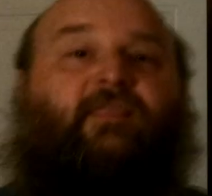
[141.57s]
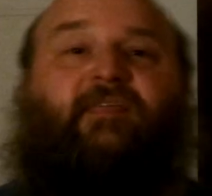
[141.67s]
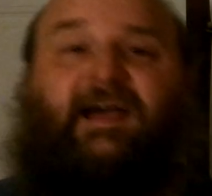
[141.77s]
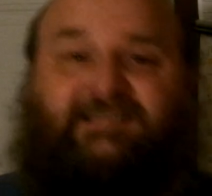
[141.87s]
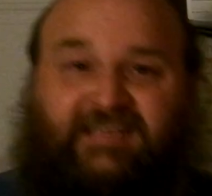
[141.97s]

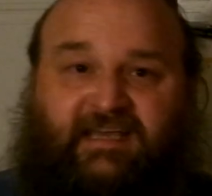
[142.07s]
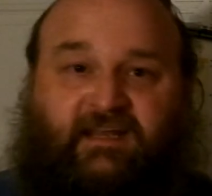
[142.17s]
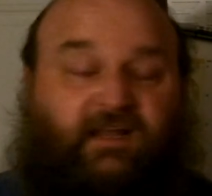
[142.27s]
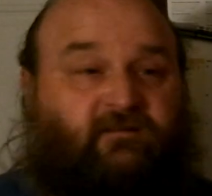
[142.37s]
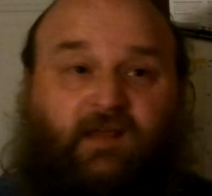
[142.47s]
That's it.
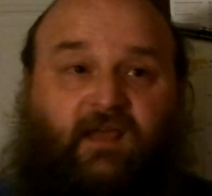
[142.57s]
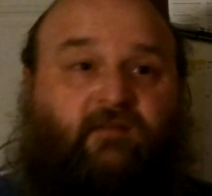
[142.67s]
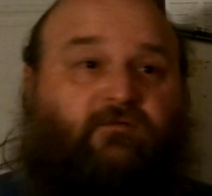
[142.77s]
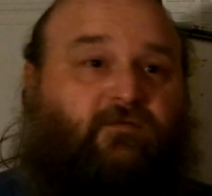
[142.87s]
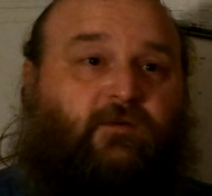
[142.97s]

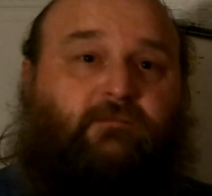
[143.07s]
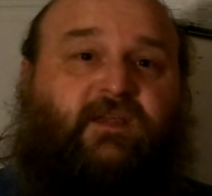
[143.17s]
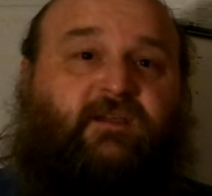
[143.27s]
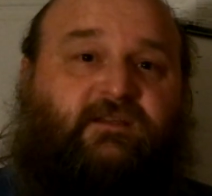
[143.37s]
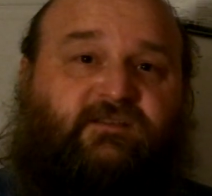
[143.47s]
And for
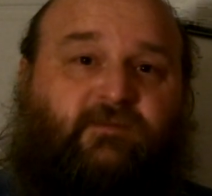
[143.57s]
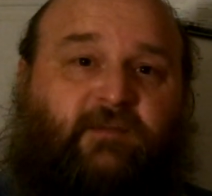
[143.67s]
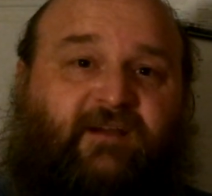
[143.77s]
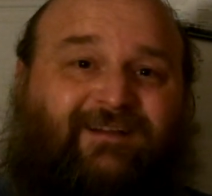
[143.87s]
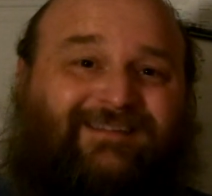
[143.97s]
millions of
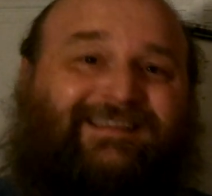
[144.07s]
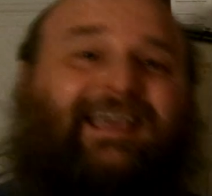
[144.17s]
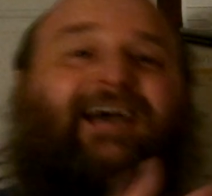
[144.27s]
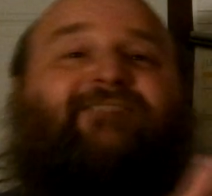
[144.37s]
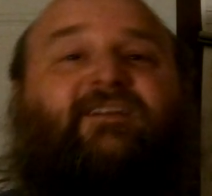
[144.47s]
Americans, they
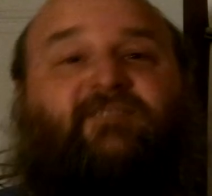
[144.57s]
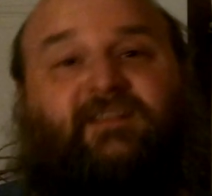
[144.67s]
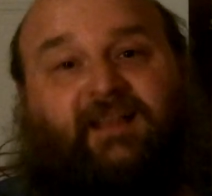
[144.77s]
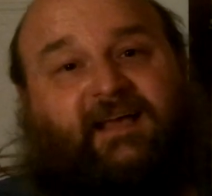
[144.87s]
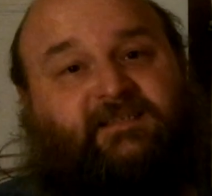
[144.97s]
have
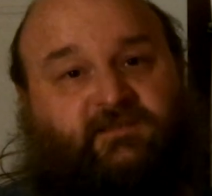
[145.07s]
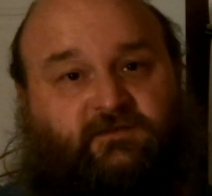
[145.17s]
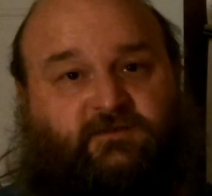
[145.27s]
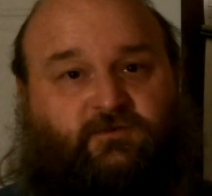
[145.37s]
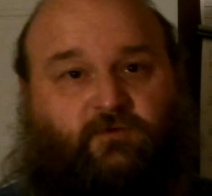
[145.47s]
even less
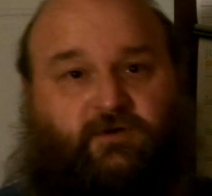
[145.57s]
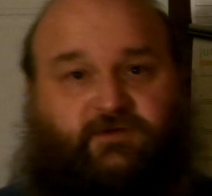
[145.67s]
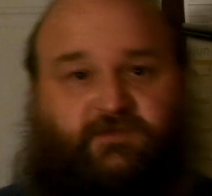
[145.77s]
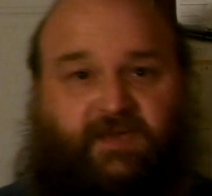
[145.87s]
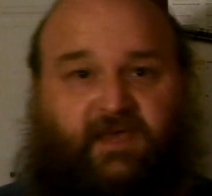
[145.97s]

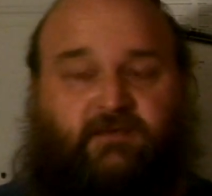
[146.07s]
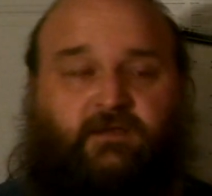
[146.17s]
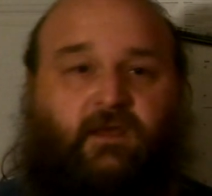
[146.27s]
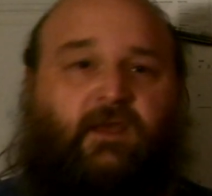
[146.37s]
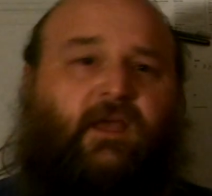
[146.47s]
storage space.
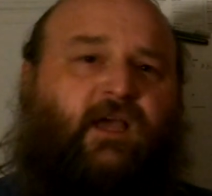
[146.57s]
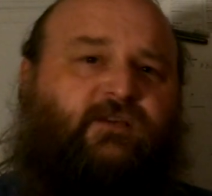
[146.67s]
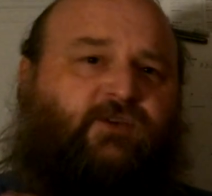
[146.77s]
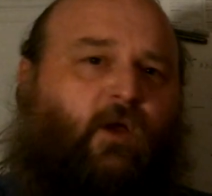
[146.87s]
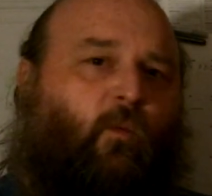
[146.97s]

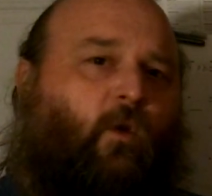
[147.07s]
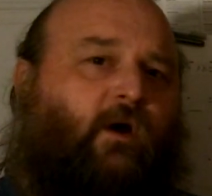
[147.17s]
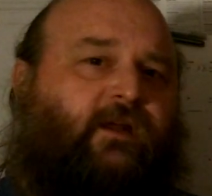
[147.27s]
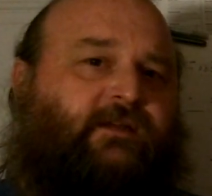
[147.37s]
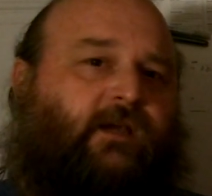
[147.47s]
So I
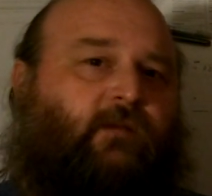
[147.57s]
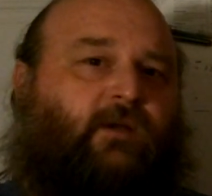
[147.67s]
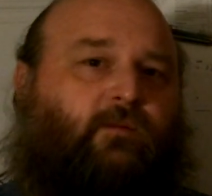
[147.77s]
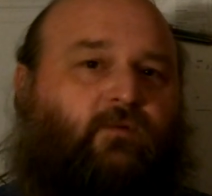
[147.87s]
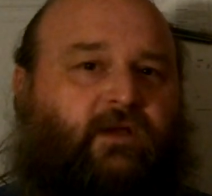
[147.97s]
wanted to come
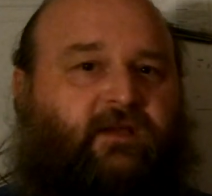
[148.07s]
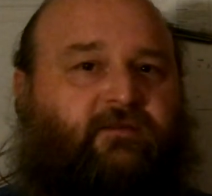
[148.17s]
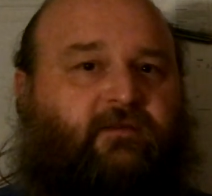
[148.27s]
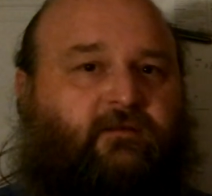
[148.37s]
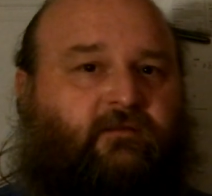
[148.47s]
up
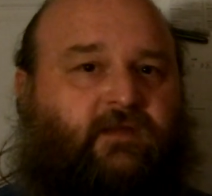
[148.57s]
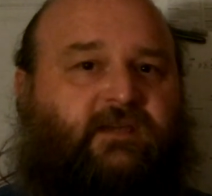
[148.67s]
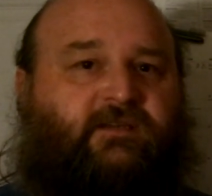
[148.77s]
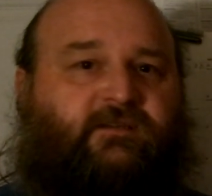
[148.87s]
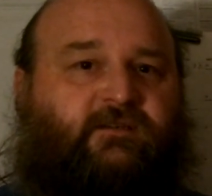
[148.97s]
with
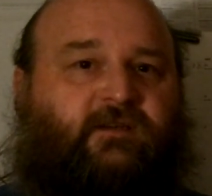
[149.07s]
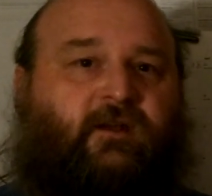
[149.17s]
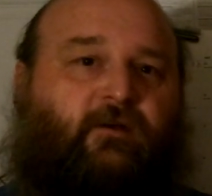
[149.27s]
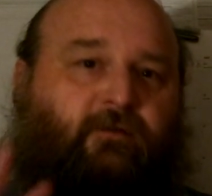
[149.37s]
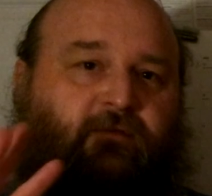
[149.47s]
these,
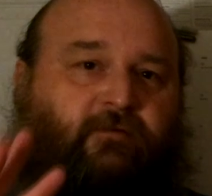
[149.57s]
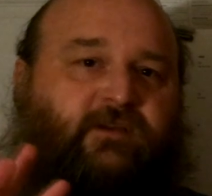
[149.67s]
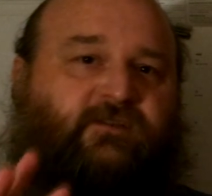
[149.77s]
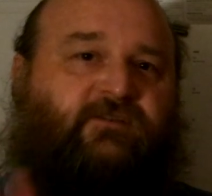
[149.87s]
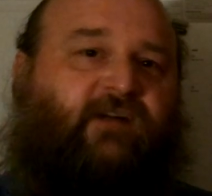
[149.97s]
3
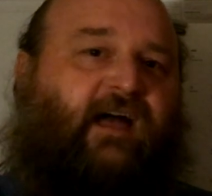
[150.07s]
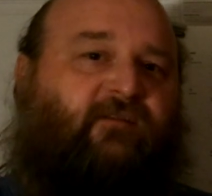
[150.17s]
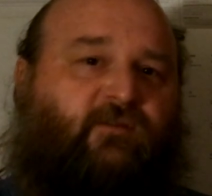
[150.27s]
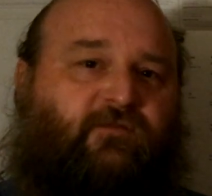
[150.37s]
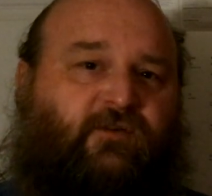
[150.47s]

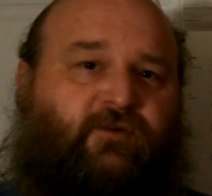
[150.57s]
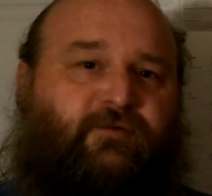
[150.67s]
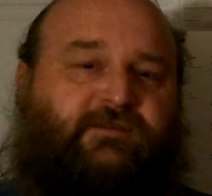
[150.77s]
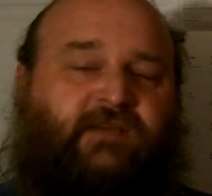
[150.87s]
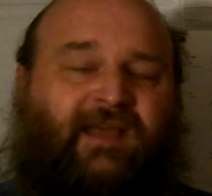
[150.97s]
survival
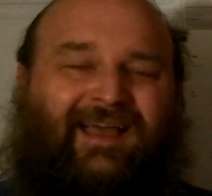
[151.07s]
foods